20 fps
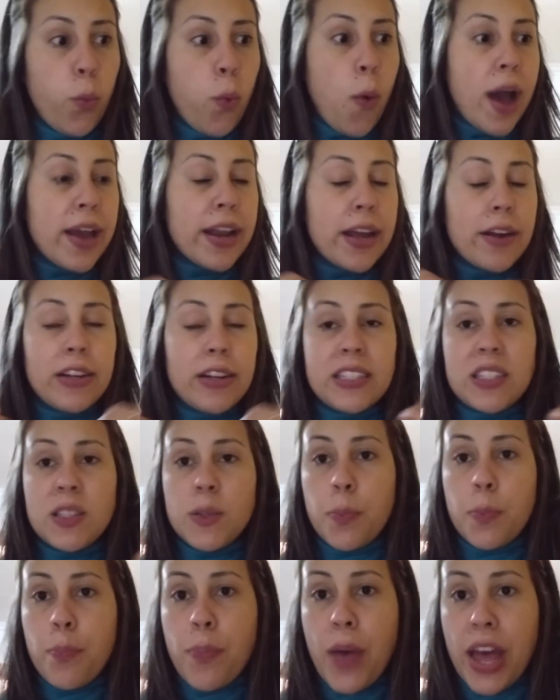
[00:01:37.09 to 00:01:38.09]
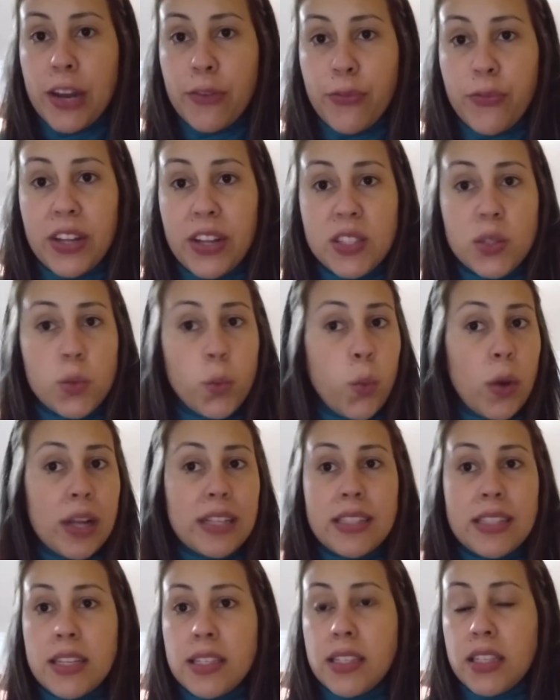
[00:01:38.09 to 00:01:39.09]
What are its benefits?
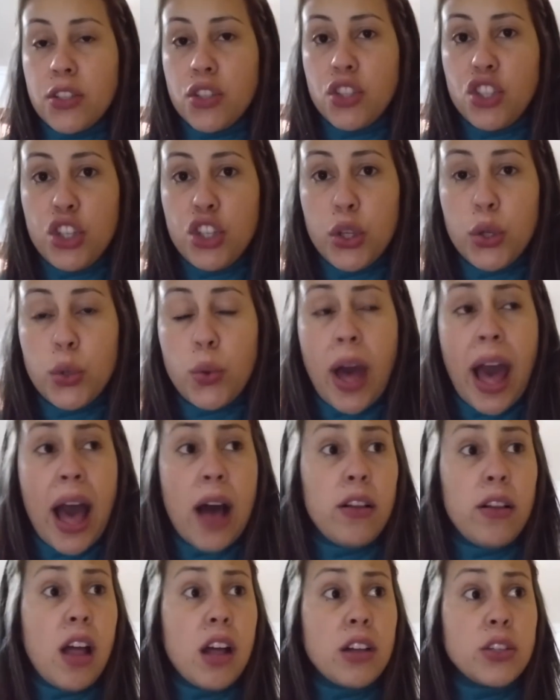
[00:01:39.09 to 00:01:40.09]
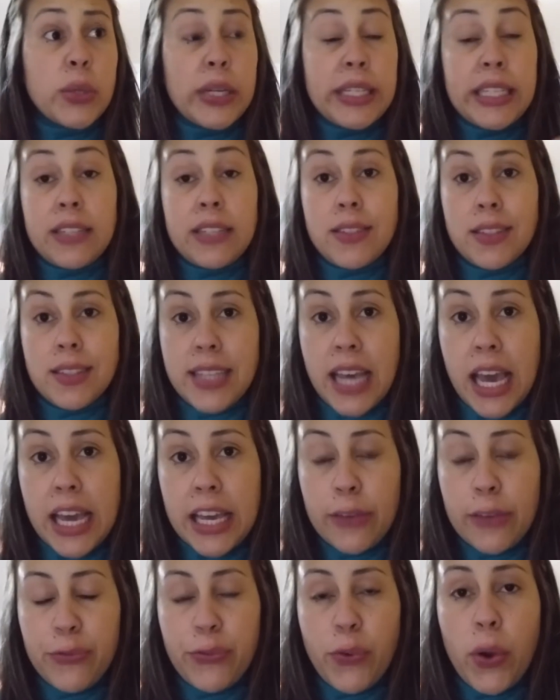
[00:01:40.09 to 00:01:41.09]
What does it do? How long do I need to
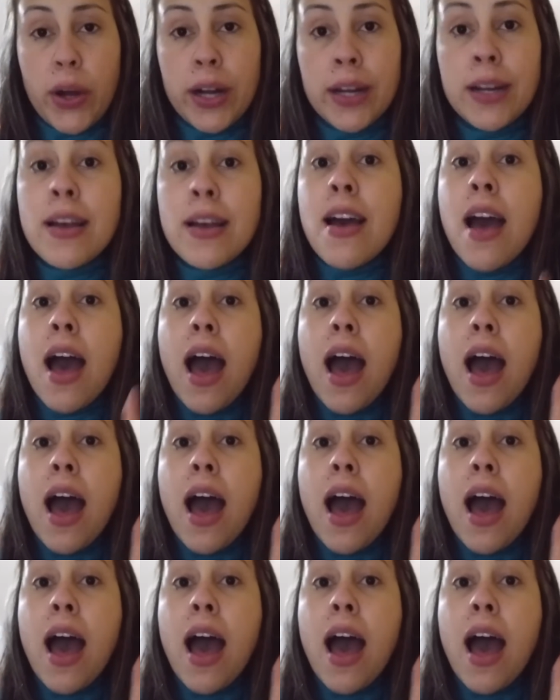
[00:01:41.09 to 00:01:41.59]
take it for?